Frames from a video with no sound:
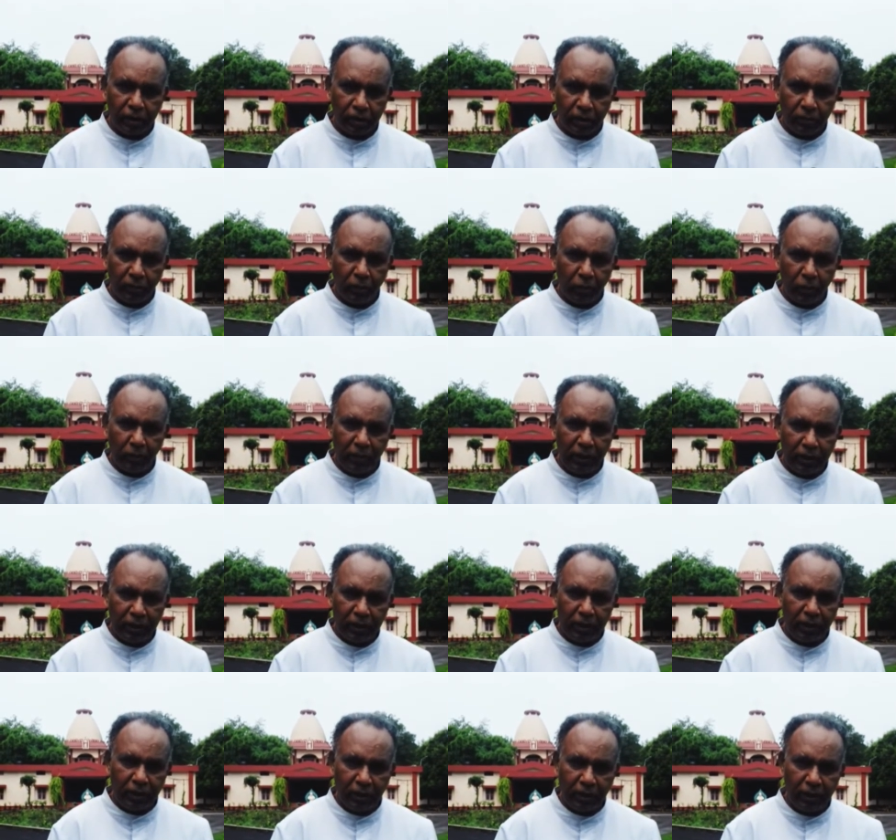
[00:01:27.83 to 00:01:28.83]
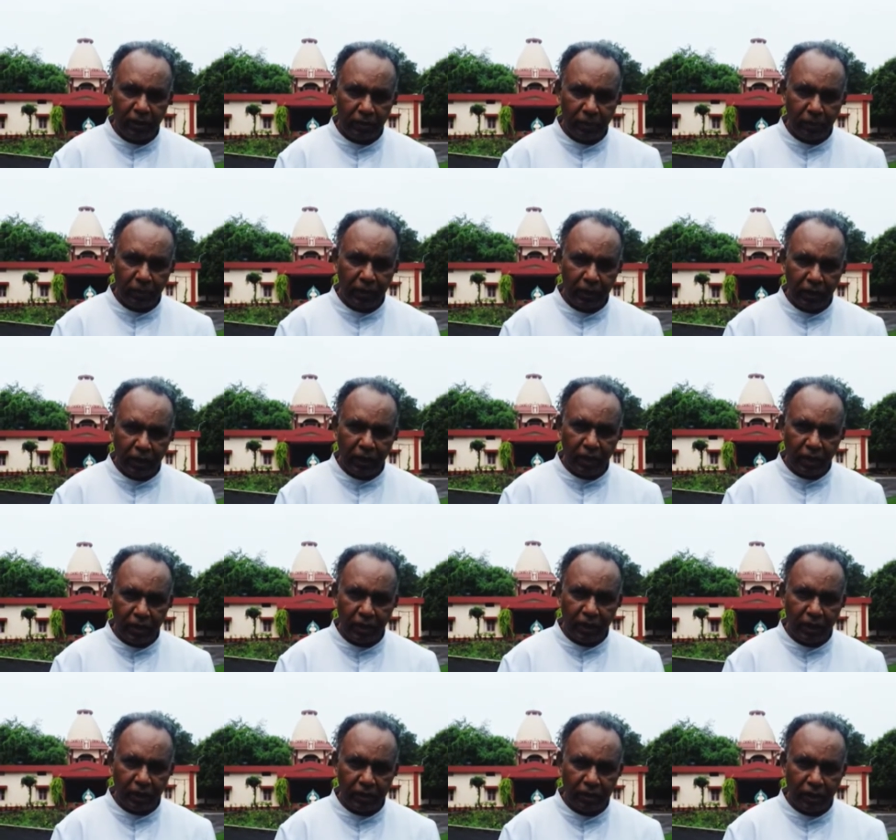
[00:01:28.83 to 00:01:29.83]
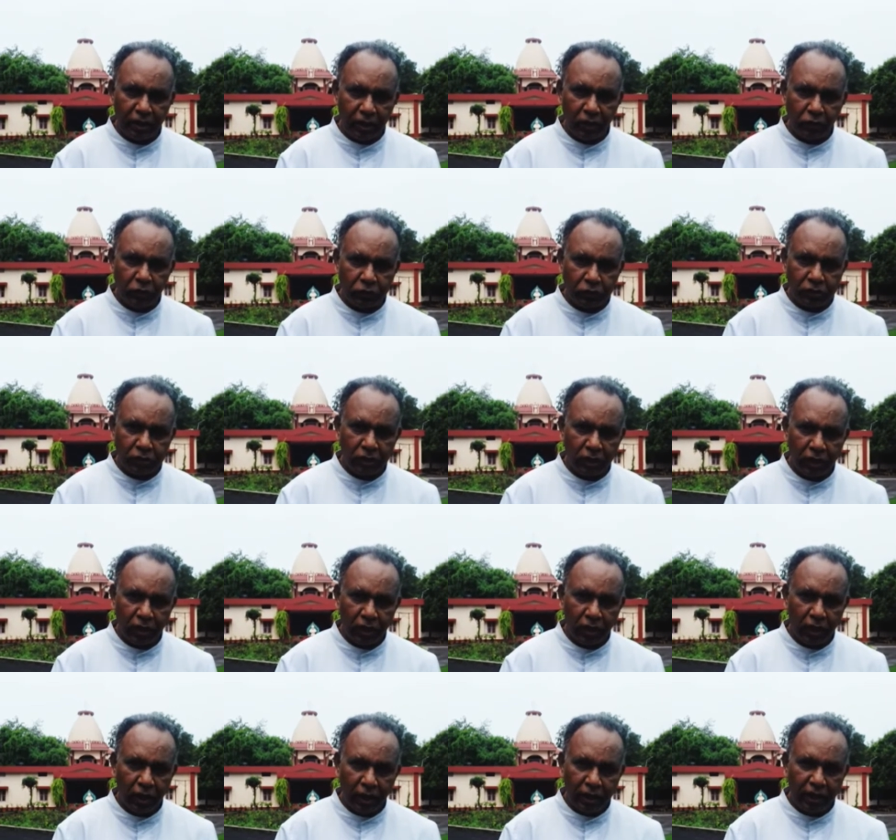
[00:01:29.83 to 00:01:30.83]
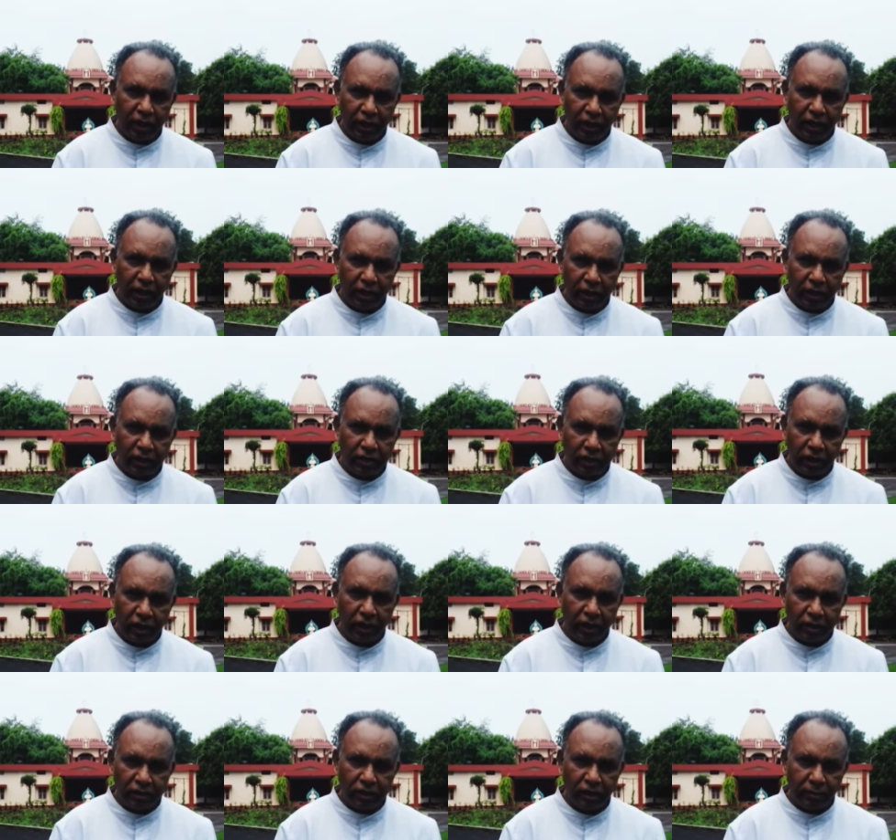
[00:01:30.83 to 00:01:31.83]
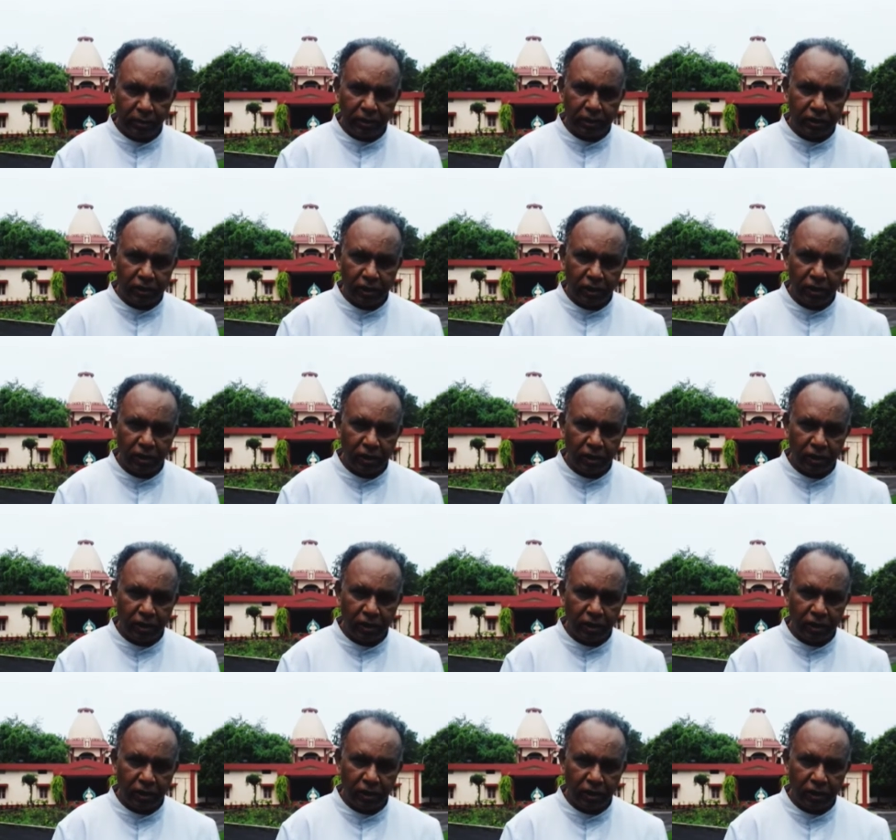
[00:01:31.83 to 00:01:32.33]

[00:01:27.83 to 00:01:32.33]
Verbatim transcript: The moment Mary entered the house and greeted Elizabeth,